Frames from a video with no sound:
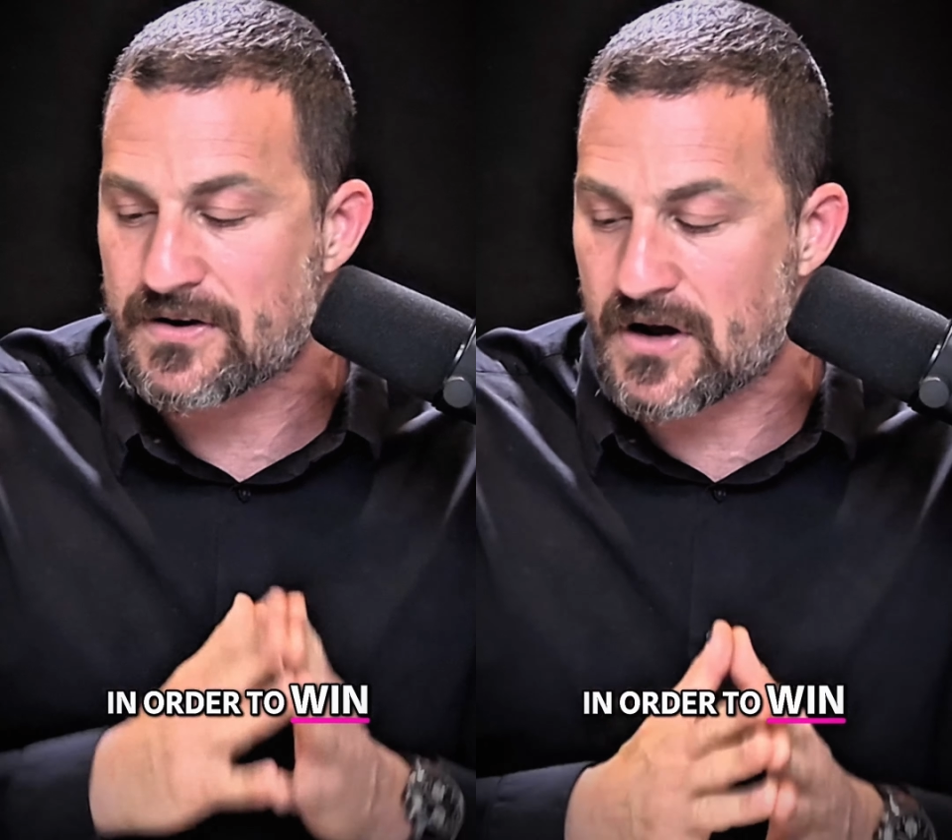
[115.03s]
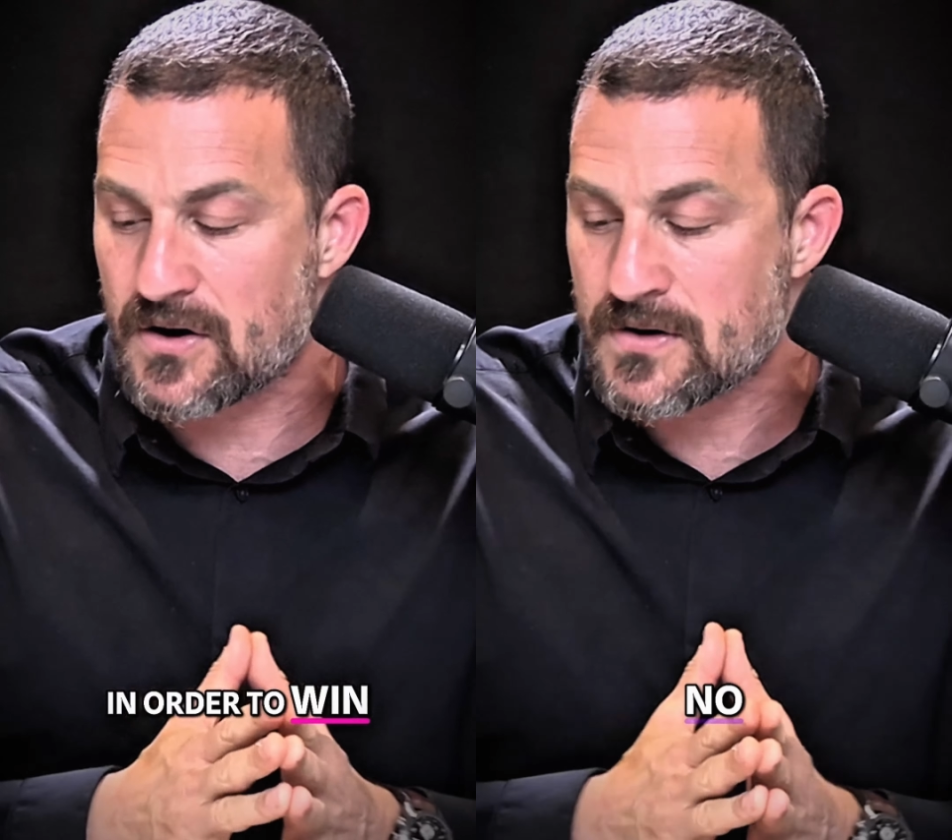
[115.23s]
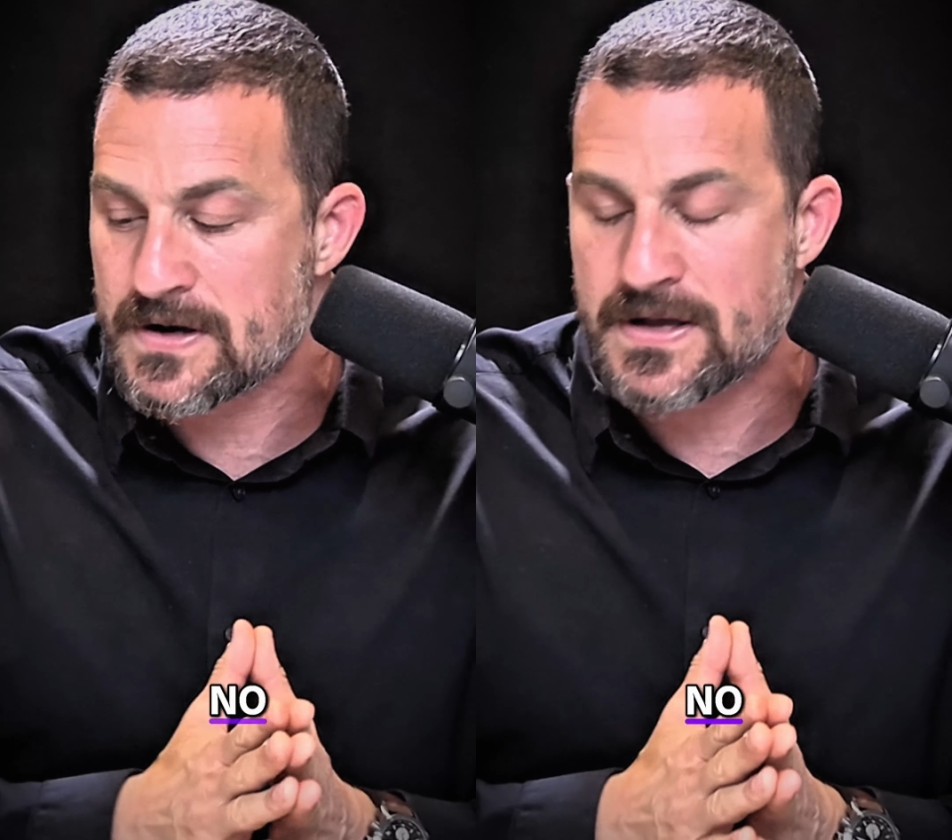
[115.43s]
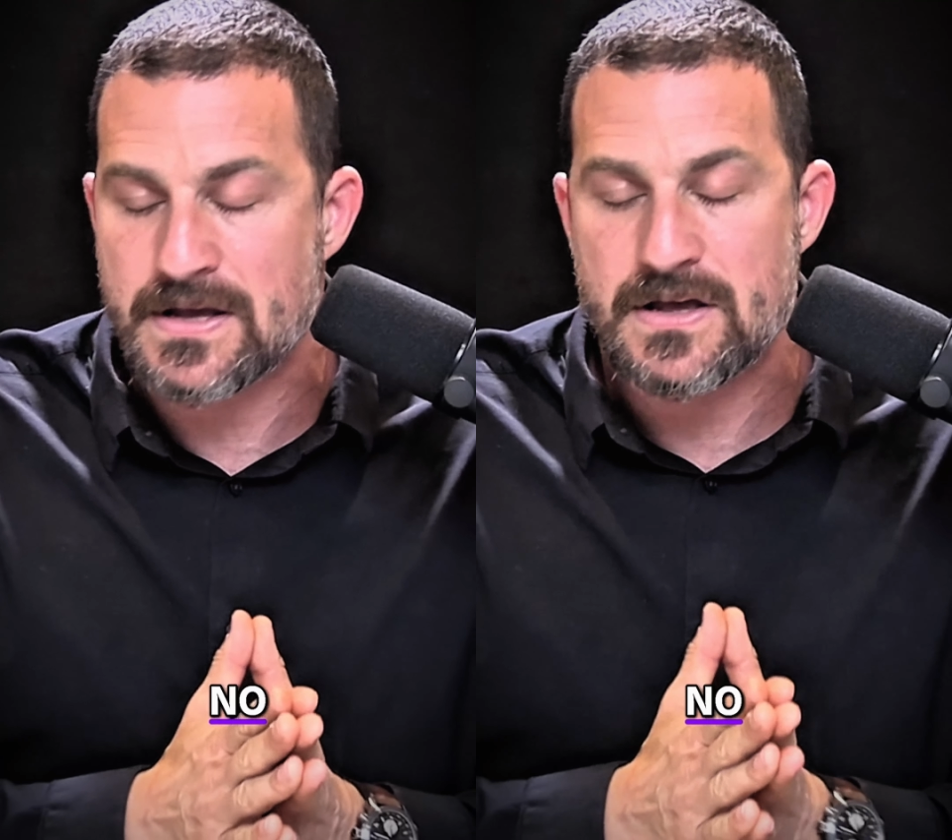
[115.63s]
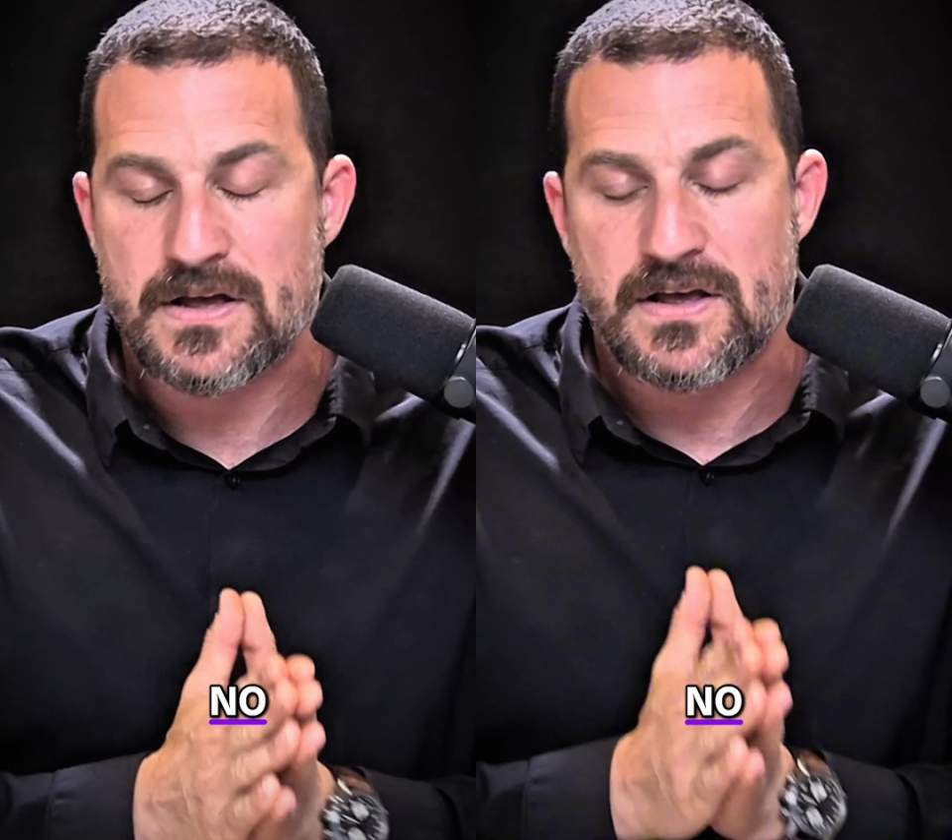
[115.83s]
No,
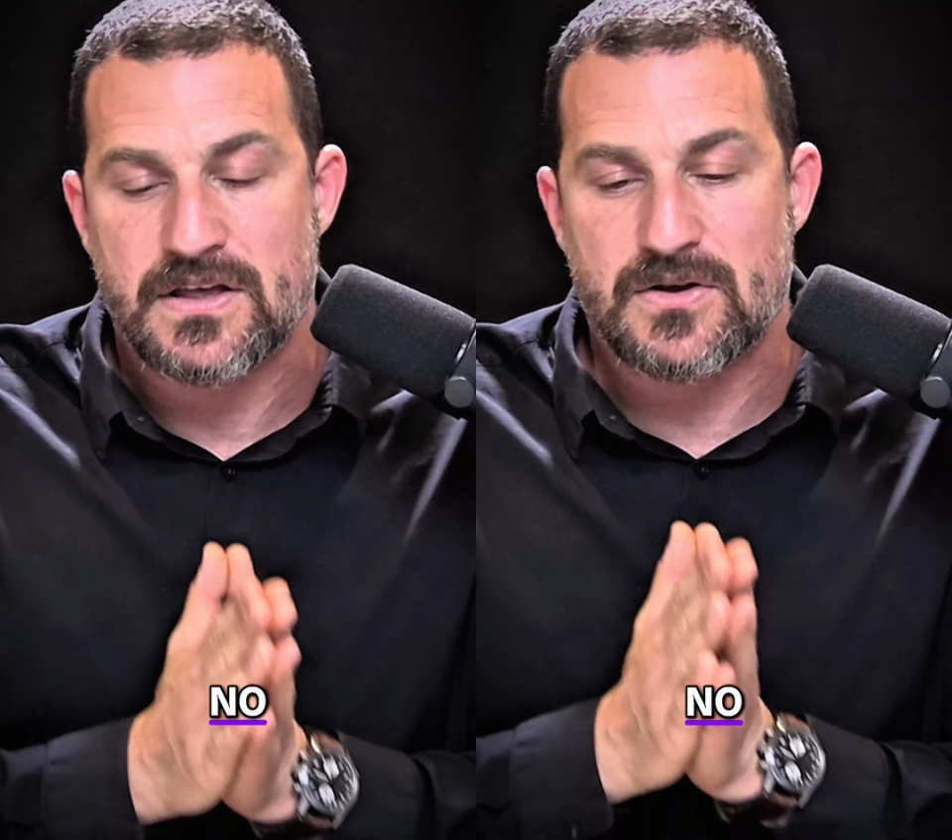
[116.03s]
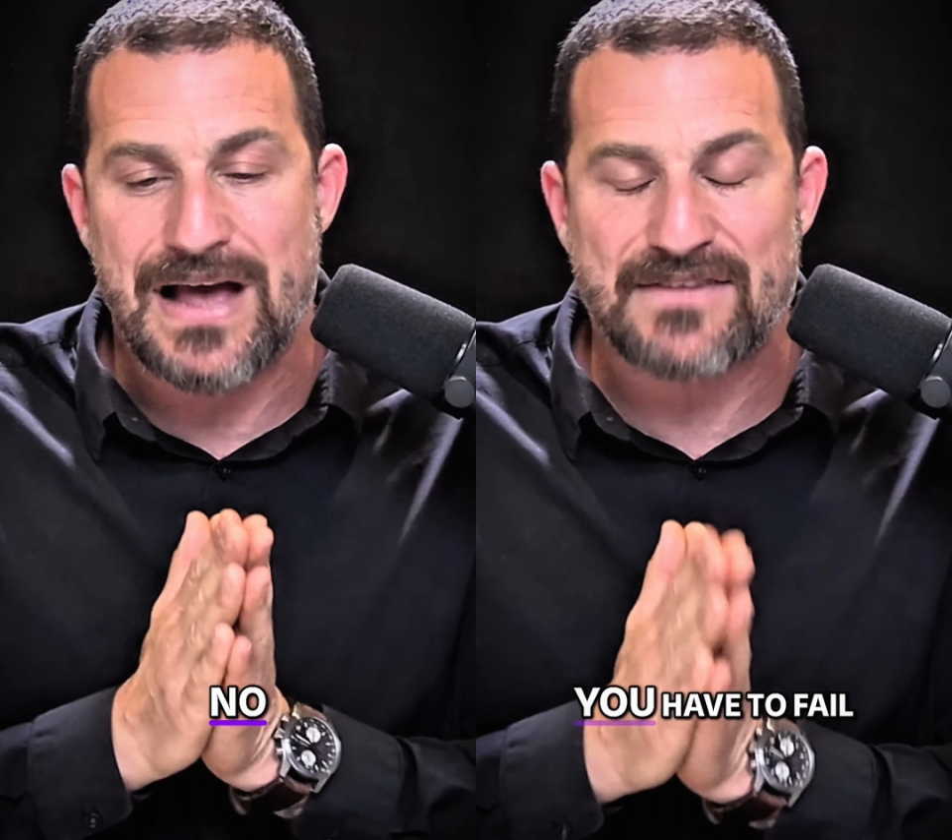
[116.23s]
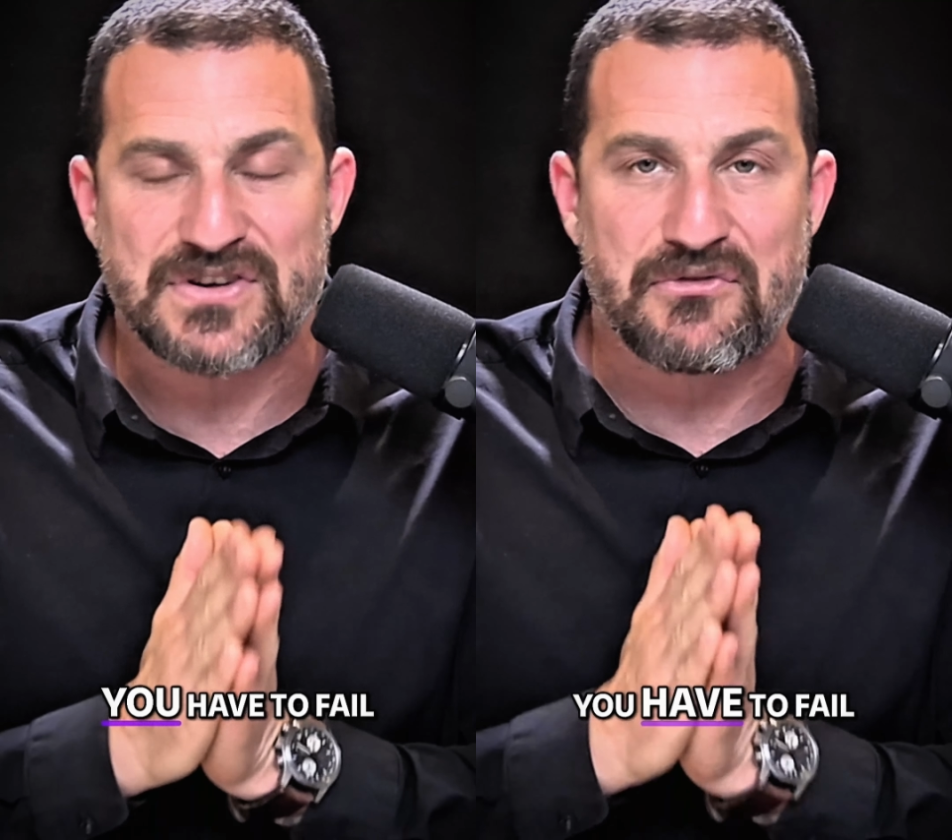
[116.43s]
you have